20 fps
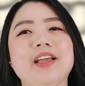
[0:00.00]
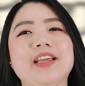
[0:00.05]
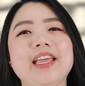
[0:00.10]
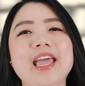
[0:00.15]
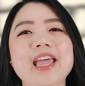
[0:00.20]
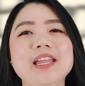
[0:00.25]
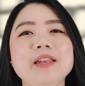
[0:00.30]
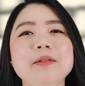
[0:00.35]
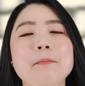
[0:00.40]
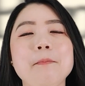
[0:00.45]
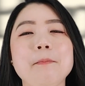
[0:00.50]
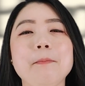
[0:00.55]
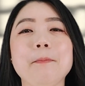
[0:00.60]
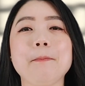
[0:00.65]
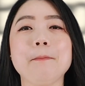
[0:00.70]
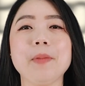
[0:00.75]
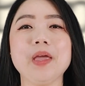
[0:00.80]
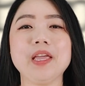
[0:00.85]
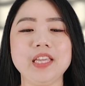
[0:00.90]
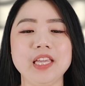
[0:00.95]
Again,
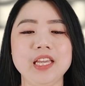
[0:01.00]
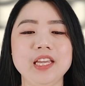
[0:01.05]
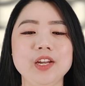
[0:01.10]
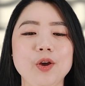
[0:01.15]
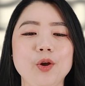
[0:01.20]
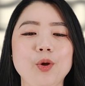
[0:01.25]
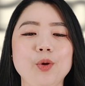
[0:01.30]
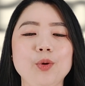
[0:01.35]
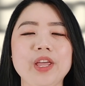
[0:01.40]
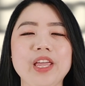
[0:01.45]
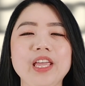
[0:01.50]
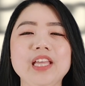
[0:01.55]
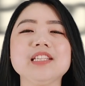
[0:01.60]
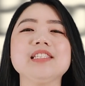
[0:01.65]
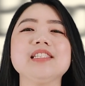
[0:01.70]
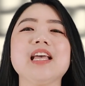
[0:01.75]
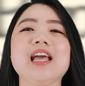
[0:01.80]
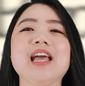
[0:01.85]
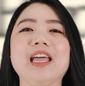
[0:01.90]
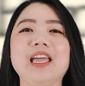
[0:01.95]
Megiddo
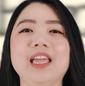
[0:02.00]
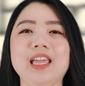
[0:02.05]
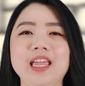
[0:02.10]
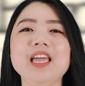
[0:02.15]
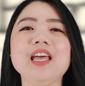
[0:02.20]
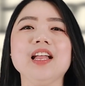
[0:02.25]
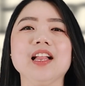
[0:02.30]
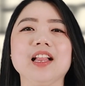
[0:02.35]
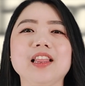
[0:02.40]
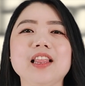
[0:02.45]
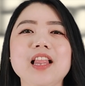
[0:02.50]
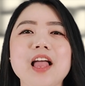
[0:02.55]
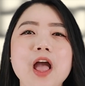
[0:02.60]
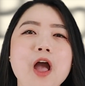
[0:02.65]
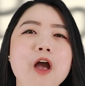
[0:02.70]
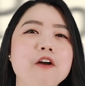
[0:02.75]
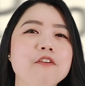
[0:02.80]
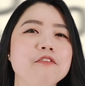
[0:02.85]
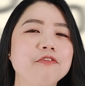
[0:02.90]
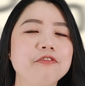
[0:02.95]
is a hill
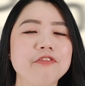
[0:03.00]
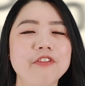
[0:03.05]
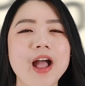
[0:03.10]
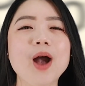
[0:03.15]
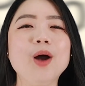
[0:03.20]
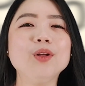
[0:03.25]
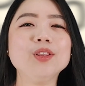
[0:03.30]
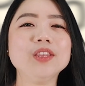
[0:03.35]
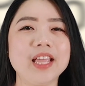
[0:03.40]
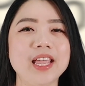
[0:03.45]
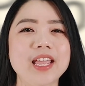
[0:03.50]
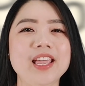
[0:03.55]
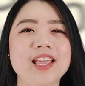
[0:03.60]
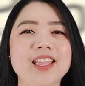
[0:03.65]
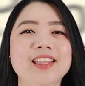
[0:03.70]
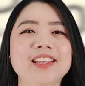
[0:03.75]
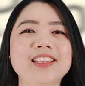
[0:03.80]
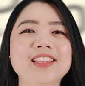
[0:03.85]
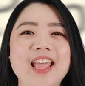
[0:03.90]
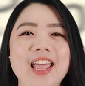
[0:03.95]
found
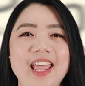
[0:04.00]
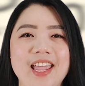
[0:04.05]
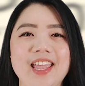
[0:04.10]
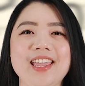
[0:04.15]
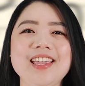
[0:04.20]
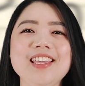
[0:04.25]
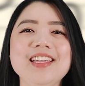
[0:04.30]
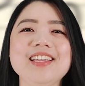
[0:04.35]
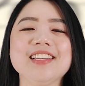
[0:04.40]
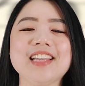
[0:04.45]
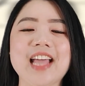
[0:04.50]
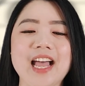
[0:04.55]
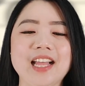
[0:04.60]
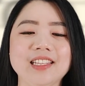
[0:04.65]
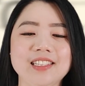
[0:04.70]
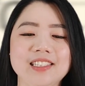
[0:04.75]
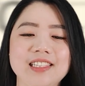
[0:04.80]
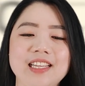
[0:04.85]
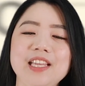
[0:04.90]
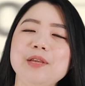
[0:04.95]
in A,
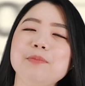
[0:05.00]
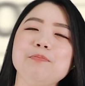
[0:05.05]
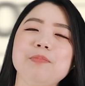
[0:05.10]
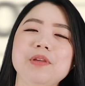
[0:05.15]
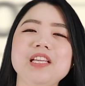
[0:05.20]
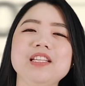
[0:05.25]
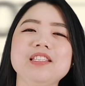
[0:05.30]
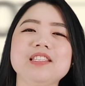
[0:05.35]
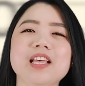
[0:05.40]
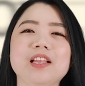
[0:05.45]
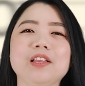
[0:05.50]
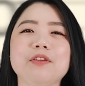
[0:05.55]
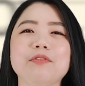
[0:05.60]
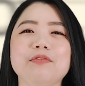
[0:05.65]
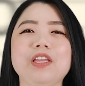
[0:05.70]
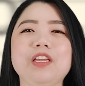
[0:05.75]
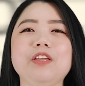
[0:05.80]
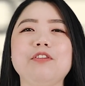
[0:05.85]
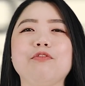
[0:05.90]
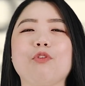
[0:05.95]
Galilee, B, Tel
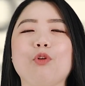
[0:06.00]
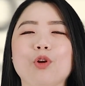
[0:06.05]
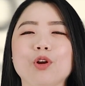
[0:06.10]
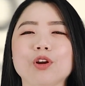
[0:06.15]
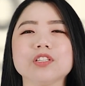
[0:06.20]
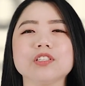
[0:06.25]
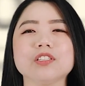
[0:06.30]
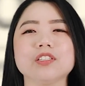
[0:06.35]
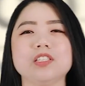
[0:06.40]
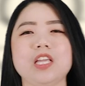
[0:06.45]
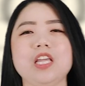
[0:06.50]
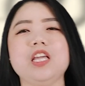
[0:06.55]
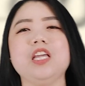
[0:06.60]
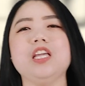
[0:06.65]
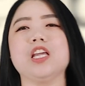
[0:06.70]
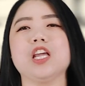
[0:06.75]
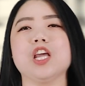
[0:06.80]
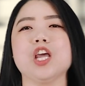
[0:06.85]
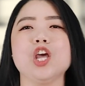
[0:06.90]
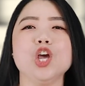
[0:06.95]
Aviv, or
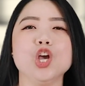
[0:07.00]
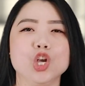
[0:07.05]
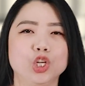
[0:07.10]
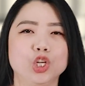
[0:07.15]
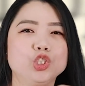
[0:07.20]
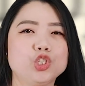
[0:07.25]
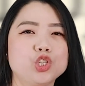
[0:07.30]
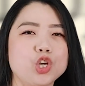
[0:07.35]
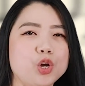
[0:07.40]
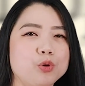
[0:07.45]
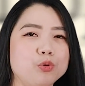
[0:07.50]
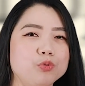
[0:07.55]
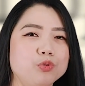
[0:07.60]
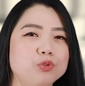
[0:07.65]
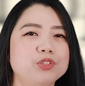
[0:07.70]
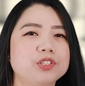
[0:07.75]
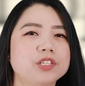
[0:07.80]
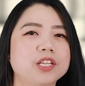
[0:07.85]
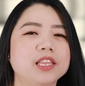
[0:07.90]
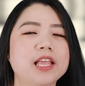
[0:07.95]
C,
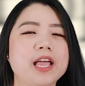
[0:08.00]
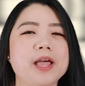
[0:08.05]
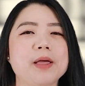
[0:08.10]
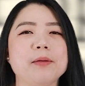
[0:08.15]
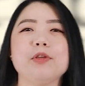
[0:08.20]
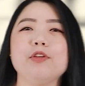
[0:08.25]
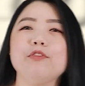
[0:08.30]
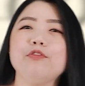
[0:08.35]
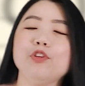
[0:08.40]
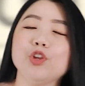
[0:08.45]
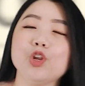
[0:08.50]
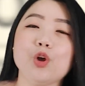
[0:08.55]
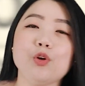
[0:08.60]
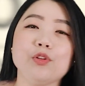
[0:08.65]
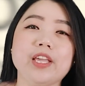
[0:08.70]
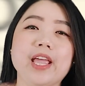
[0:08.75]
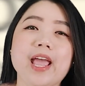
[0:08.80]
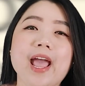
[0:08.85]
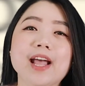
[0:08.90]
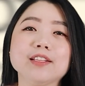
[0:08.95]
Jerusalem. If you
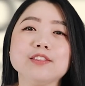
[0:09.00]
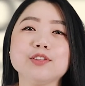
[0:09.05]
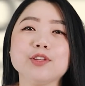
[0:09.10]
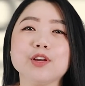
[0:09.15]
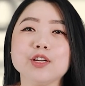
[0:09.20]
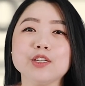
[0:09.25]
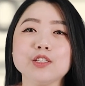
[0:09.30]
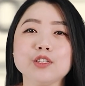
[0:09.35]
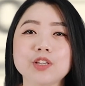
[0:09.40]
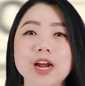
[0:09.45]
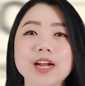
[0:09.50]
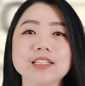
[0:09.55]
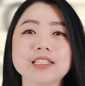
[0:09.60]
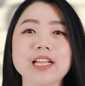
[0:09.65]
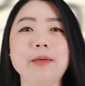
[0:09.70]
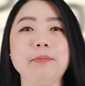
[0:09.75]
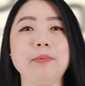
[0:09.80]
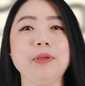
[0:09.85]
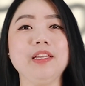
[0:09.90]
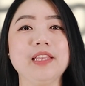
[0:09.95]
know the answer, start
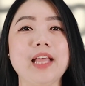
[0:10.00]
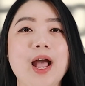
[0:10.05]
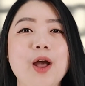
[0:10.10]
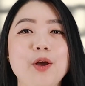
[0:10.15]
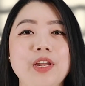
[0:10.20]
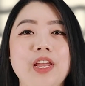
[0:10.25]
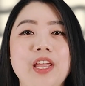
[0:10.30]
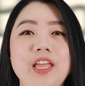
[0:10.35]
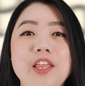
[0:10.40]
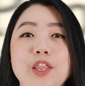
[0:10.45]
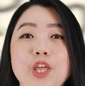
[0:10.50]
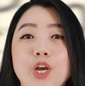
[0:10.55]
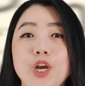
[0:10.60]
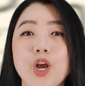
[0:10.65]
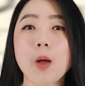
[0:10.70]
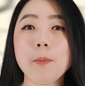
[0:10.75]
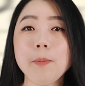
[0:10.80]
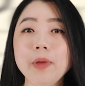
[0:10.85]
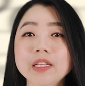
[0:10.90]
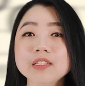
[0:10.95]
typing down in the
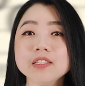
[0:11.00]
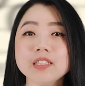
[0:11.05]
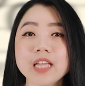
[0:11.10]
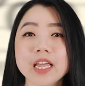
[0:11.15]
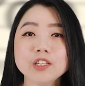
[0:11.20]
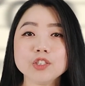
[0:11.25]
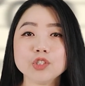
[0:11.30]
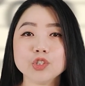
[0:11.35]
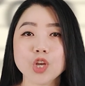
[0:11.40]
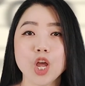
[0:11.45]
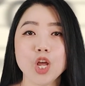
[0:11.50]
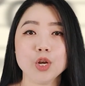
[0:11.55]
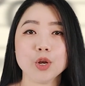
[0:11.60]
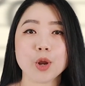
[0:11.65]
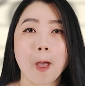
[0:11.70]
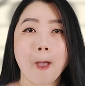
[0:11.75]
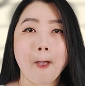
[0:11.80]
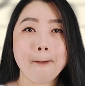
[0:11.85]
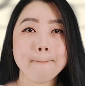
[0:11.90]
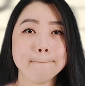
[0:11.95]
comment
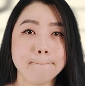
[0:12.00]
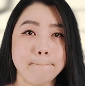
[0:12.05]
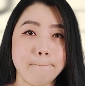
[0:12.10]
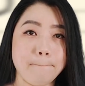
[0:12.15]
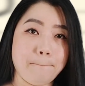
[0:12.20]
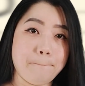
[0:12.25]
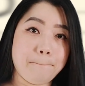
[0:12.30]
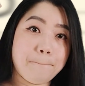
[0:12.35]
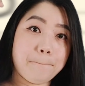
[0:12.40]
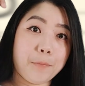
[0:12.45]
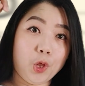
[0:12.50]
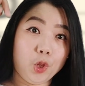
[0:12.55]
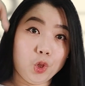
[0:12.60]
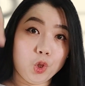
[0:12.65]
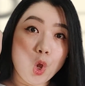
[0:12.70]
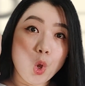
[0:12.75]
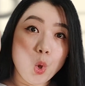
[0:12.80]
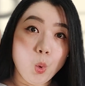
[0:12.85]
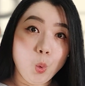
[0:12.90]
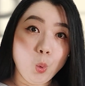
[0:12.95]
section
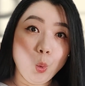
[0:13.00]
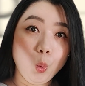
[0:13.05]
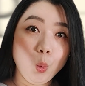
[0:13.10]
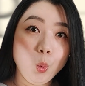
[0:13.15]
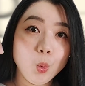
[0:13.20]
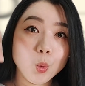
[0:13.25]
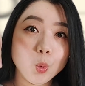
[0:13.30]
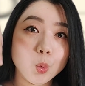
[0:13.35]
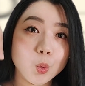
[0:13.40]
below.